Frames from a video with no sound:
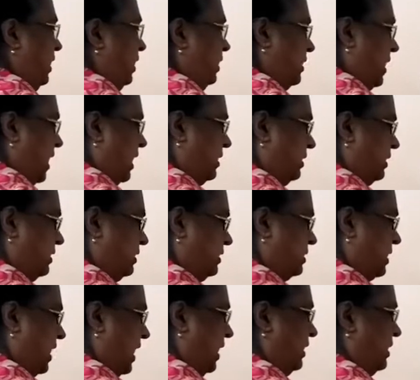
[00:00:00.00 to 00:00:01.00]
then this
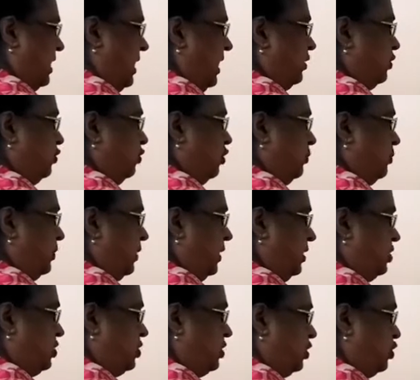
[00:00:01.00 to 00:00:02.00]
side electrode
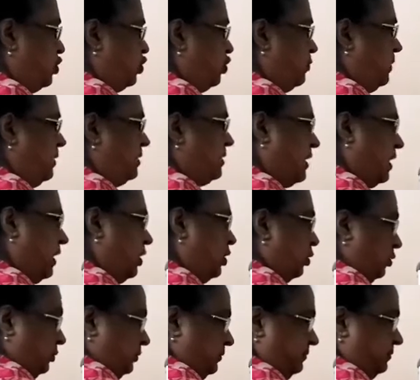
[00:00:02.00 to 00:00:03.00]
potential should be
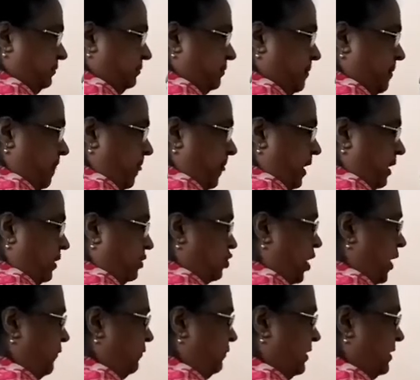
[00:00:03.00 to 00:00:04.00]
0. So
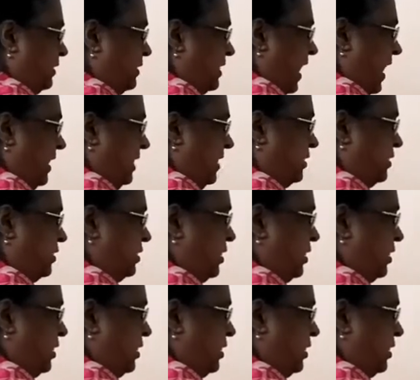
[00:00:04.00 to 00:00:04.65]
if this side is